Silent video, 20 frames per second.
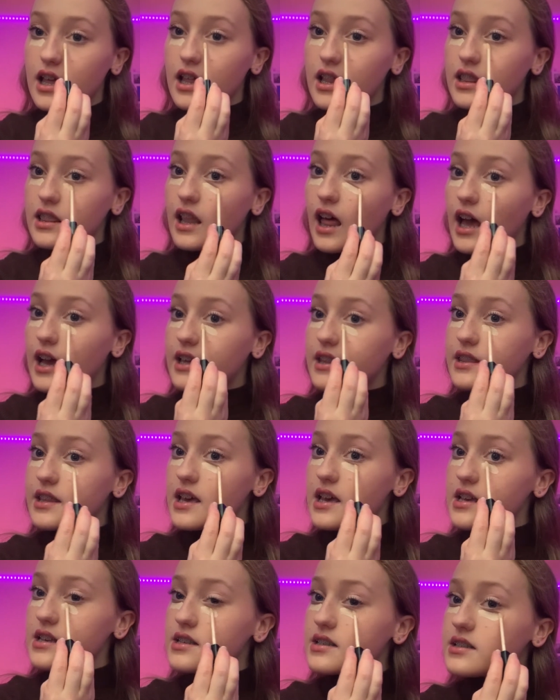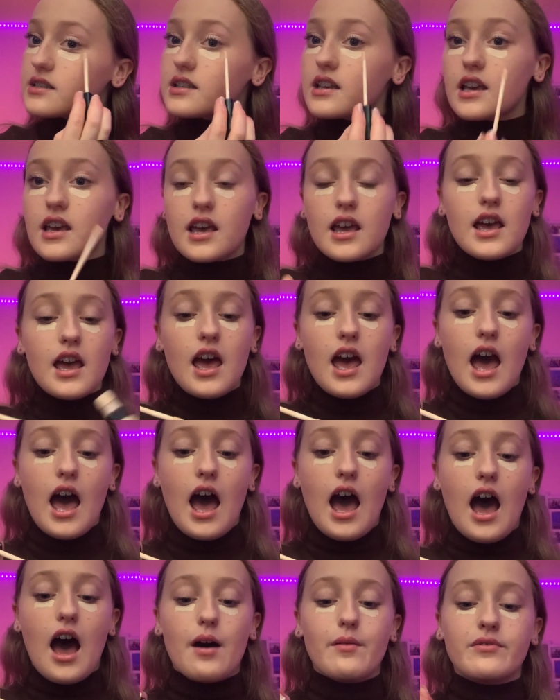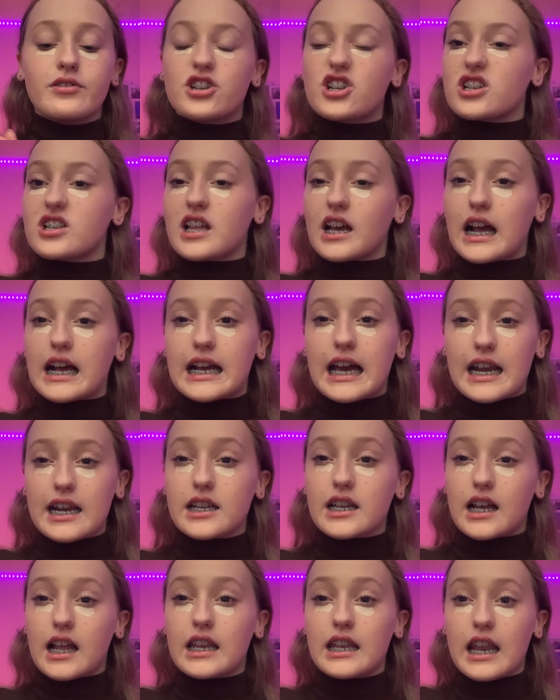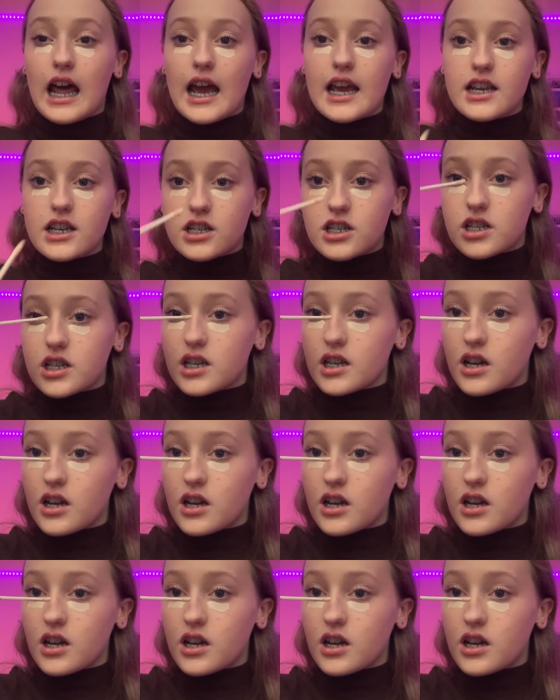like this. Just like kind of like a light